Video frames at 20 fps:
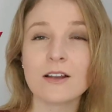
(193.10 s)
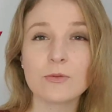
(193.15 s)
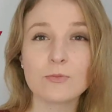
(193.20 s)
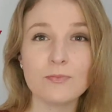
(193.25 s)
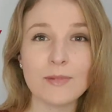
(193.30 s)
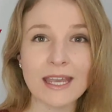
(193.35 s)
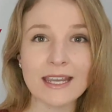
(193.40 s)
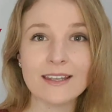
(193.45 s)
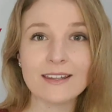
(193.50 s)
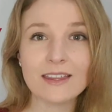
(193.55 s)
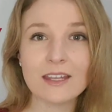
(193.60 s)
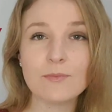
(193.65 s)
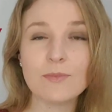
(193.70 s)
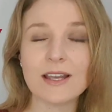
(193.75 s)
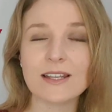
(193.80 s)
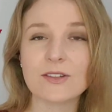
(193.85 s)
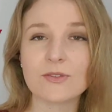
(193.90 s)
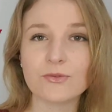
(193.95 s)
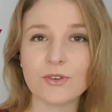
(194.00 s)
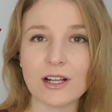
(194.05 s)
make them
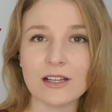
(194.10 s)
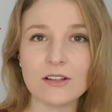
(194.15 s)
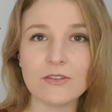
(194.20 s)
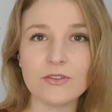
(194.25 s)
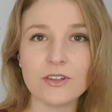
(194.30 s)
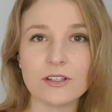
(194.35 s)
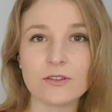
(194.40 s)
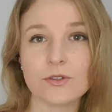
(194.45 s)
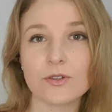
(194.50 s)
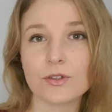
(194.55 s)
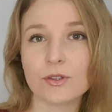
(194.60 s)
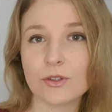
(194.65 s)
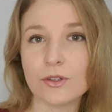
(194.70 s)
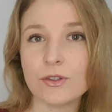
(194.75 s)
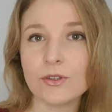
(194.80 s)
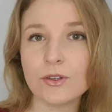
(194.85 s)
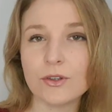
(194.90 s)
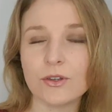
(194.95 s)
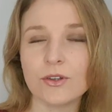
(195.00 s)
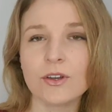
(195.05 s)
as relevant to
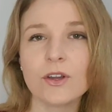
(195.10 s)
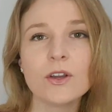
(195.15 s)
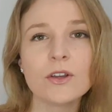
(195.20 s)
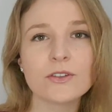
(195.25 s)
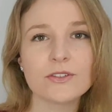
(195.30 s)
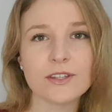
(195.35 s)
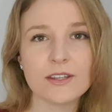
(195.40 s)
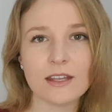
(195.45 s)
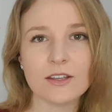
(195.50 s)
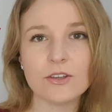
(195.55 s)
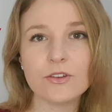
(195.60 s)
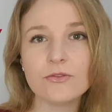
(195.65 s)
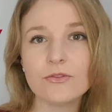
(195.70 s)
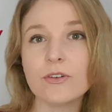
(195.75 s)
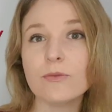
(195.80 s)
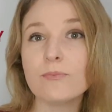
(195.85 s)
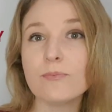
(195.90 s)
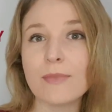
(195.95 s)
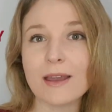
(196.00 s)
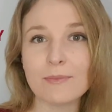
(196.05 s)
you so that you
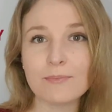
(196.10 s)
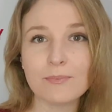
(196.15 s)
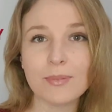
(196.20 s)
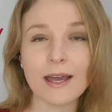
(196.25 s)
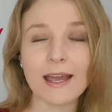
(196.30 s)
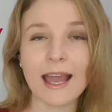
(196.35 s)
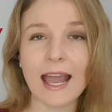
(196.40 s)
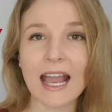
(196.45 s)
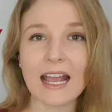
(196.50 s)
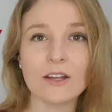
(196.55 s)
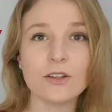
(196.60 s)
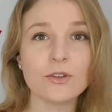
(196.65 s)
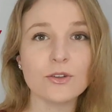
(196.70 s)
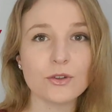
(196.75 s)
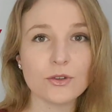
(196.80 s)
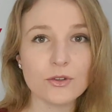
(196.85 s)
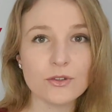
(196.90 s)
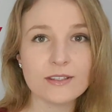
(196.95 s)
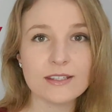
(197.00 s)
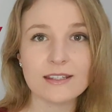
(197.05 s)
remember and
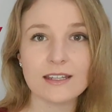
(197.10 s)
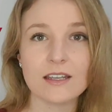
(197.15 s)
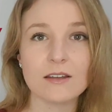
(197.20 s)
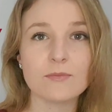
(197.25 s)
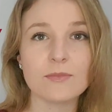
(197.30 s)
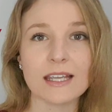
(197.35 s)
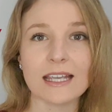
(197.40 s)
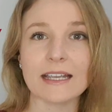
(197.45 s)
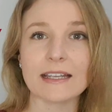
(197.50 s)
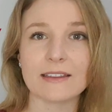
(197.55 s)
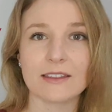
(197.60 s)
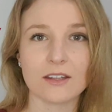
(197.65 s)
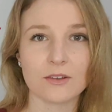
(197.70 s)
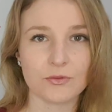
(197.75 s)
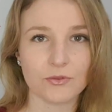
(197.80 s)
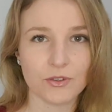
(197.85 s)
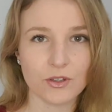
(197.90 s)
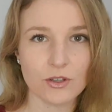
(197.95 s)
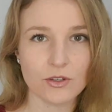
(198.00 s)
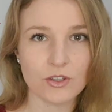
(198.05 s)
use them in the
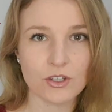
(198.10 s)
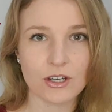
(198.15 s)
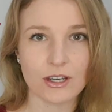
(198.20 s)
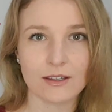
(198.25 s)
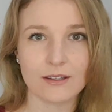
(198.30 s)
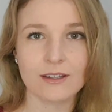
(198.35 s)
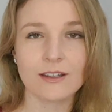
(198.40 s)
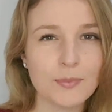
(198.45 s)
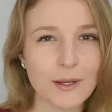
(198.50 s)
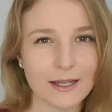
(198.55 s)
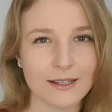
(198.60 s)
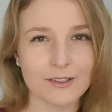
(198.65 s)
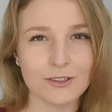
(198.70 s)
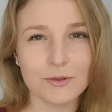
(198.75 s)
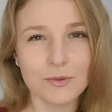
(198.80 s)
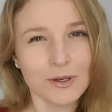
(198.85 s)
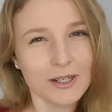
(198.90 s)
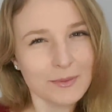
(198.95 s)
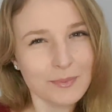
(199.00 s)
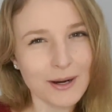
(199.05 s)
future. But you
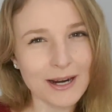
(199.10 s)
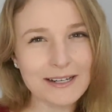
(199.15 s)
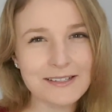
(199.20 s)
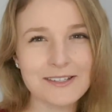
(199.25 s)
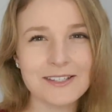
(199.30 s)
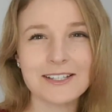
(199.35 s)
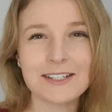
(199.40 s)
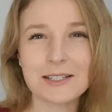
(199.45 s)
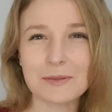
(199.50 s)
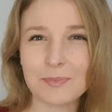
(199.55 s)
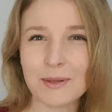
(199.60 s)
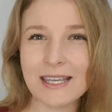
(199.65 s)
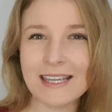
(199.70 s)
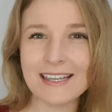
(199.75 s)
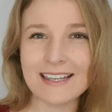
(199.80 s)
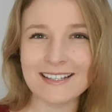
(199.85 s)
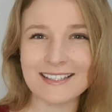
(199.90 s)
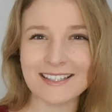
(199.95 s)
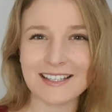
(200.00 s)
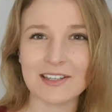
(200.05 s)
want to practice your
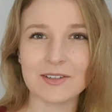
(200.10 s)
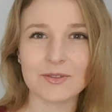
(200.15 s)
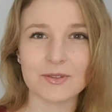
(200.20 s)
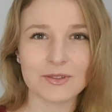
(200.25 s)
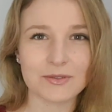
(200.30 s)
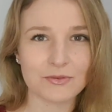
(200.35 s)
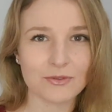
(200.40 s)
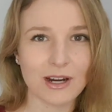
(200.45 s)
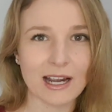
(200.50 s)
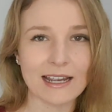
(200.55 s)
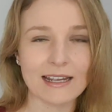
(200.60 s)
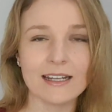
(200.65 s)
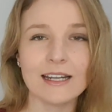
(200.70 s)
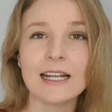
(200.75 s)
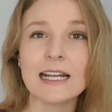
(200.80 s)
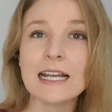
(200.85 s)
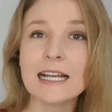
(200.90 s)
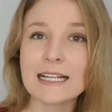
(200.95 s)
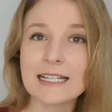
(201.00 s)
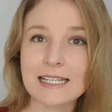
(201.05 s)
speaking skills, right?
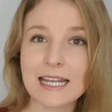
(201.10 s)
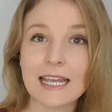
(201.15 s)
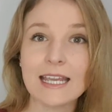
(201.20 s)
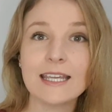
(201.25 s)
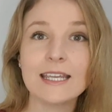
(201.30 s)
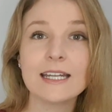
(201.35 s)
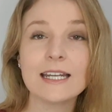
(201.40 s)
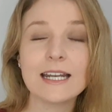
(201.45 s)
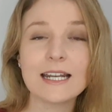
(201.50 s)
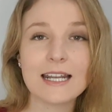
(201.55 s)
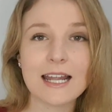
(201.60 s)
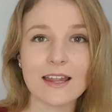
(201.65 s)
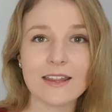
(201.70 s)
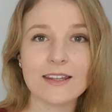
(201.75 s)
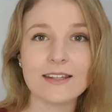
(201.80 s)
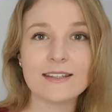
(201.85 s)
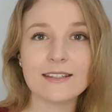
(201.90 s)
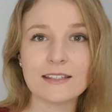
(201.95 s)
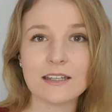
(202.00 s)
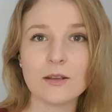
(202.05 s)
Take it another
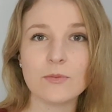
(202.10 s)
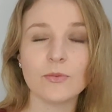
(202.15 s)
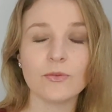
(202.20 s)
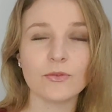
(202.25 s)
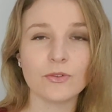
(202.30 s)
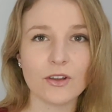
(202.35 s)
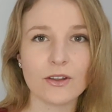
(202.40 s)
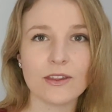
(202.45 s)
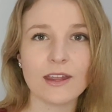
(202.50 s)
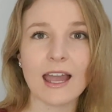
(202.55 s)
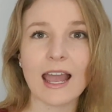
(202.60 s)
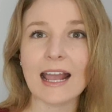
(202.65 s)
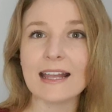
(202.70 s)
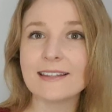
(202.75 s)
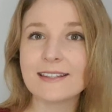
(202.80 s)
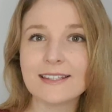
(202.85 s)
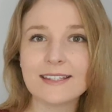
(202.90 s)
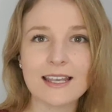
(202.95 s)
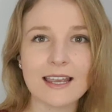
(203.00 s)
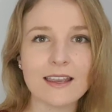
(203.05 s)
step further
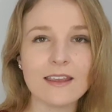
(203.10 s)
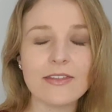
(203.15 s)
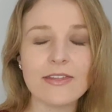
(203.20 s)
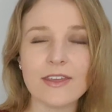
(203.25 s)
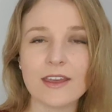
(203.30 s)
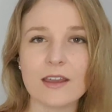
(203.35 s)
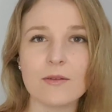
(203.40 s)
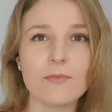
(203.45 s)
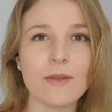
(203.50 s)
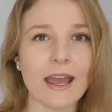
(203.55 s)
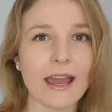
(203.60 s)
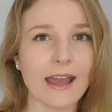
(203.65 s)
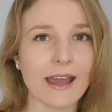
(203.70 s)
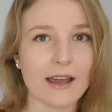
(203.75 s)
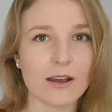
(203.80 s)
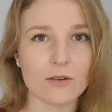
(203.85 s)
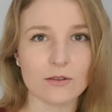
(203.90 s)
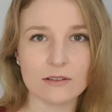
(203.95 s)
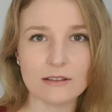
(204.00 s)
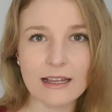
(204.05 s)
and say them
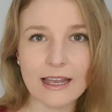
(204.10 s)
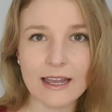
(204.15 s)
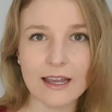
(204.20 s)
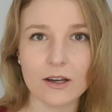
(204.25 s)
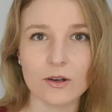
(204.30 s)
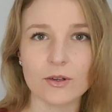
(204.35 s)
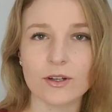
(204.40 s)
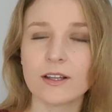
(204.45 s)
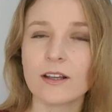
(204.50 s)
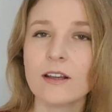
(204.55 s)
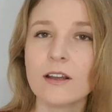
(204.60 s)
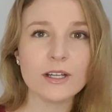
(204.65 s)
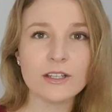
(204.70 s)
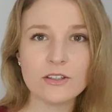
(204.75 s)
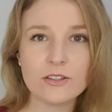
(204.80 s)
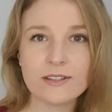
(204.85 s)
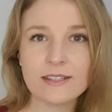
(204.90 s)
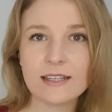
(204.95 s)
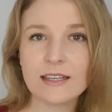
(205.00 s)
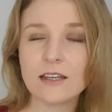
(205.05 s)
out loud. When
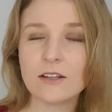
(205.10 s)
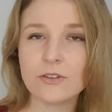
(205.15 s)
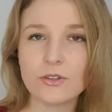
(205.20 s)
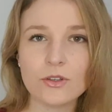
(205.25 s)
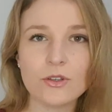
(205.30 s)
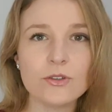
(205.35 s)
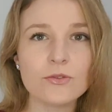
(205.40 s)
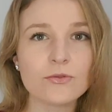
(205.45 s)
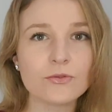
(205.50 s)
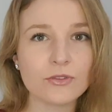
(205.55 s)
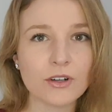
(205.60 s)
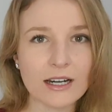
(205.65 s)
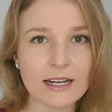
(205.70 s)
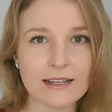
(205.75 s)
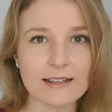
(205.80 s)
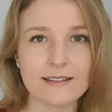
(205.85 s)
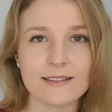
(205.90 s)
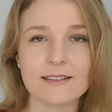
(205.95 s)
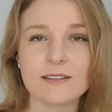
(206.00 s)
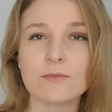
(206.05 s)
you see a new
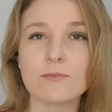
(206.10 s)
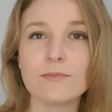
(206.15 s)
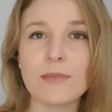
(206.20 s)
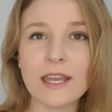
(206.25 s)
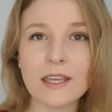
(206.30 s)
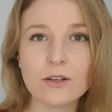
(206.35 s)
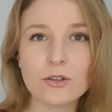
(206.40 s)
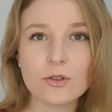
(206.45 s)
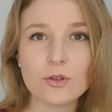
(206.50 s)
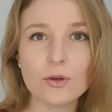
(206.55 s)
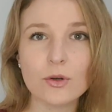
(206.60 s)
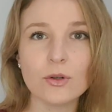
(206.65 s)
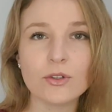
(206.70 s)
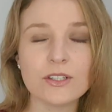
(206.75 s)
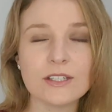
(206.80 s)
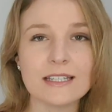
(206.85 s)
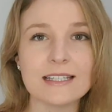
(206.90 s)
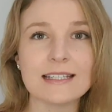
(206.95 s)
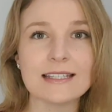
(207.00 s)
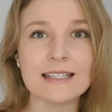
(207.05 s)
phrase, make sure
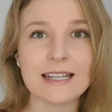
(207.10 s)
to